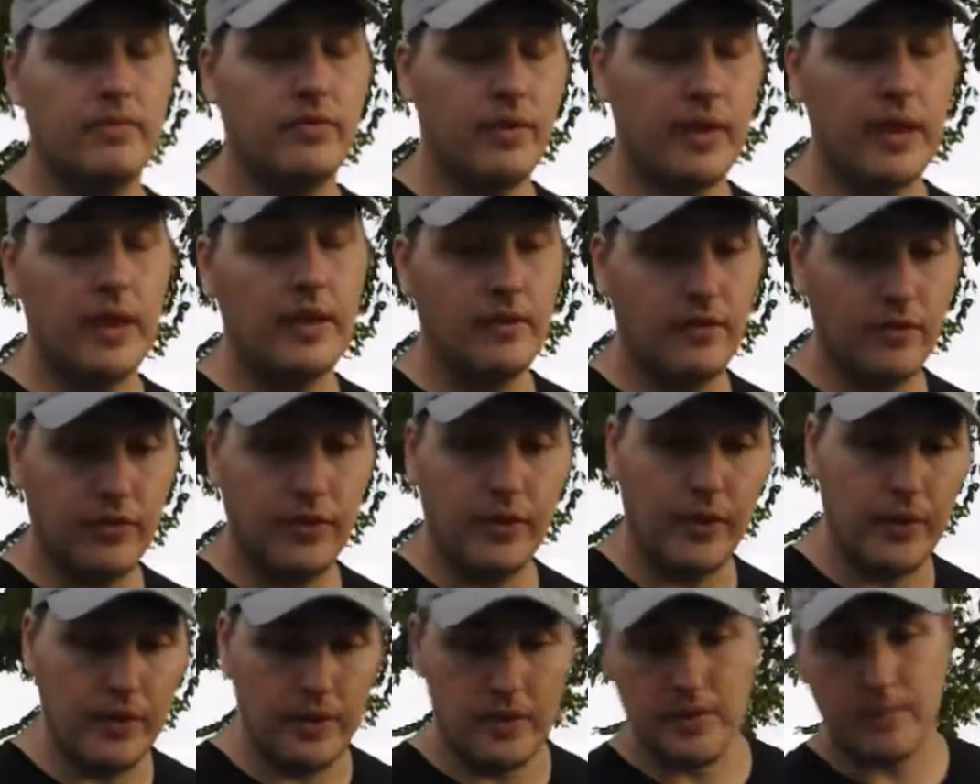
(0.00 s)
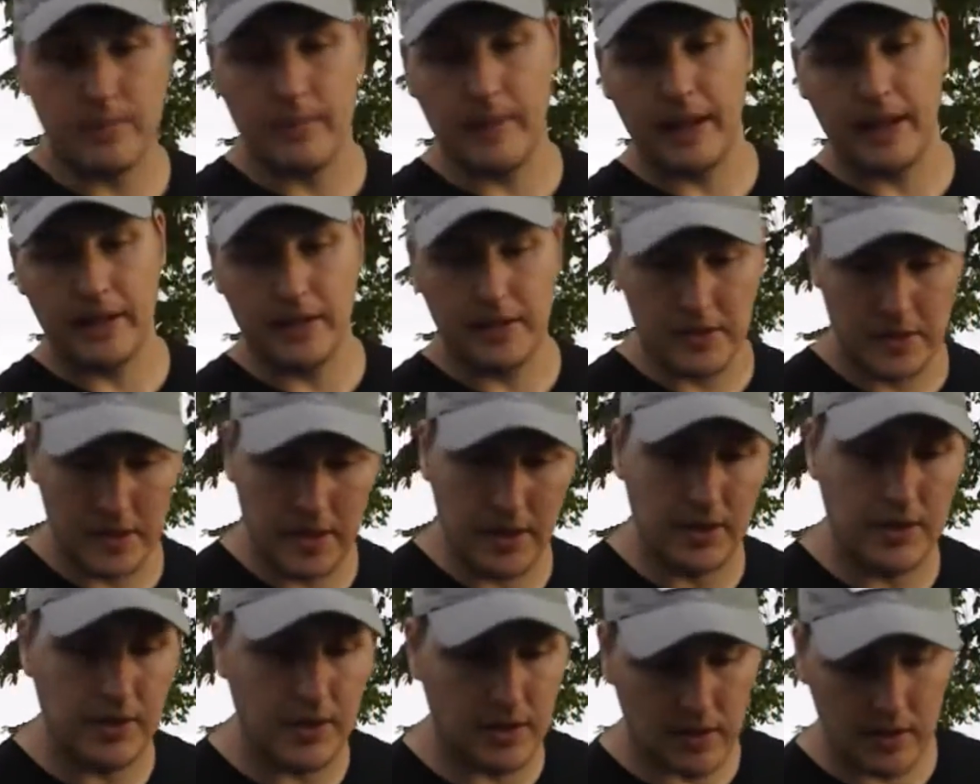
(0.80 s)
influenced my
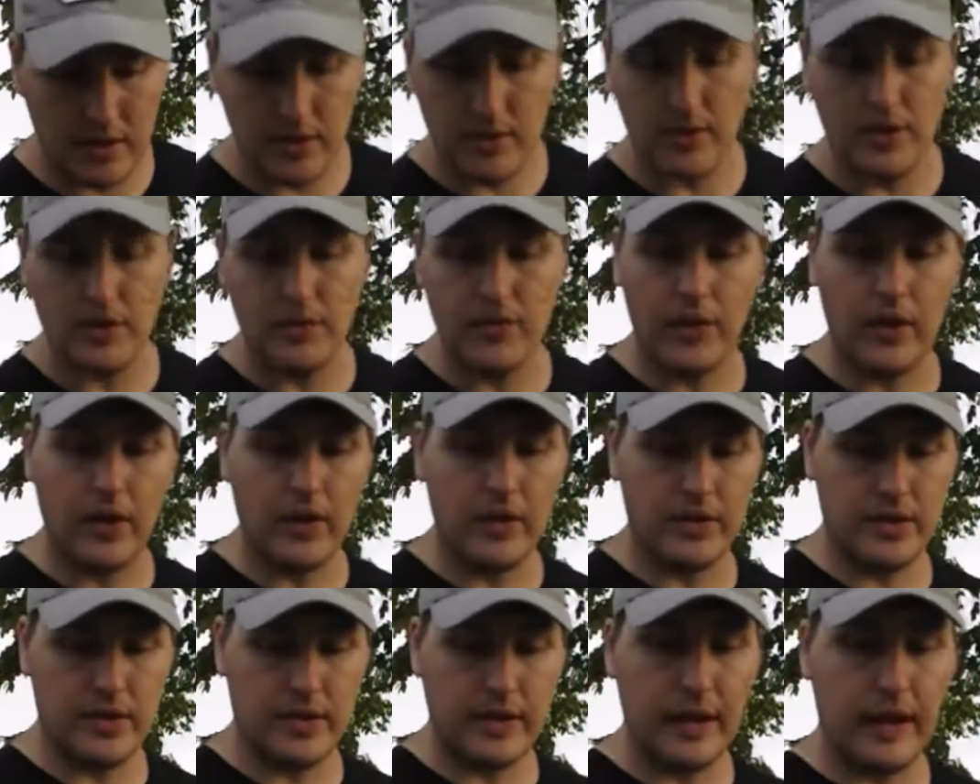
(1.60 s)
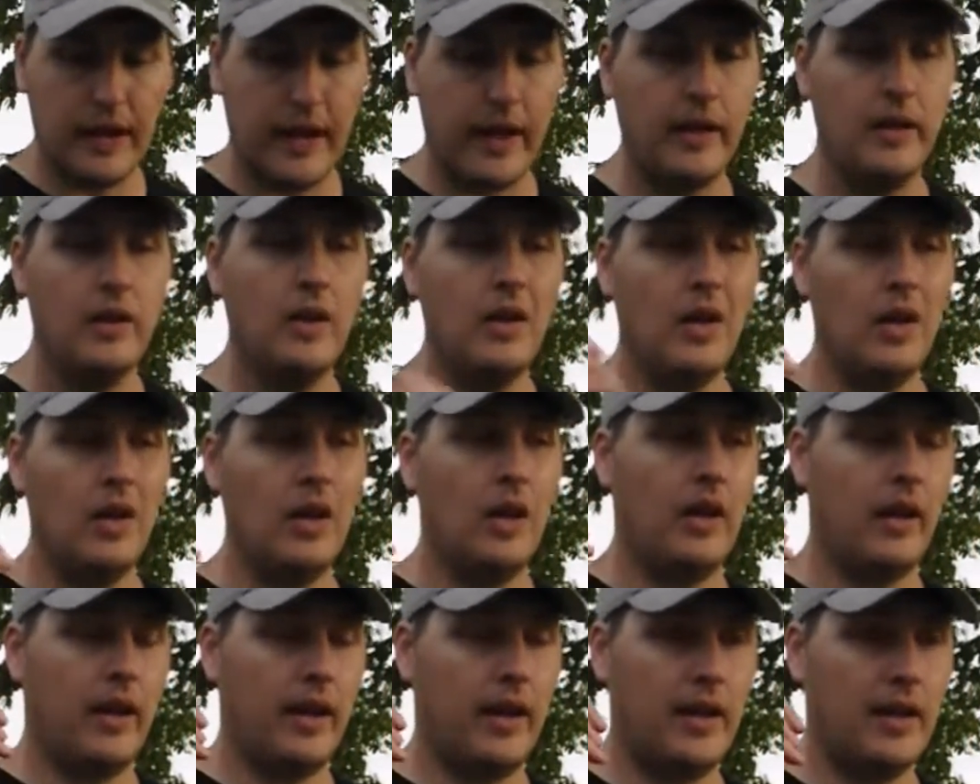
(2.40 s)
decisions as far as that,
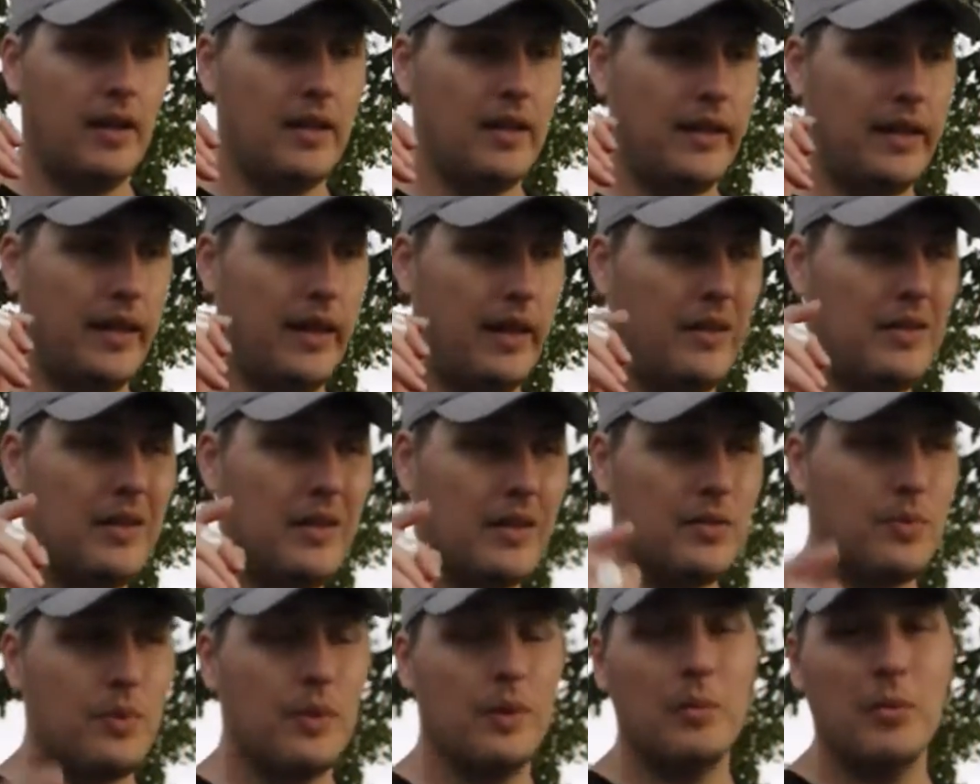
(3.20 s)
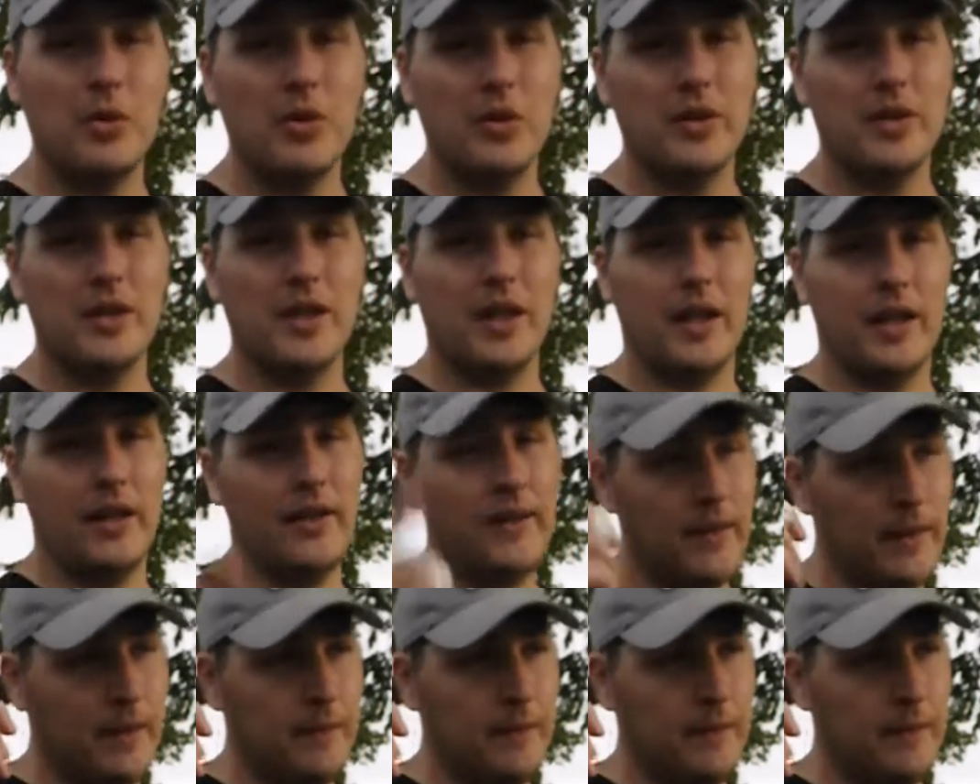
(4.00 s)
and that's what I'm going to say.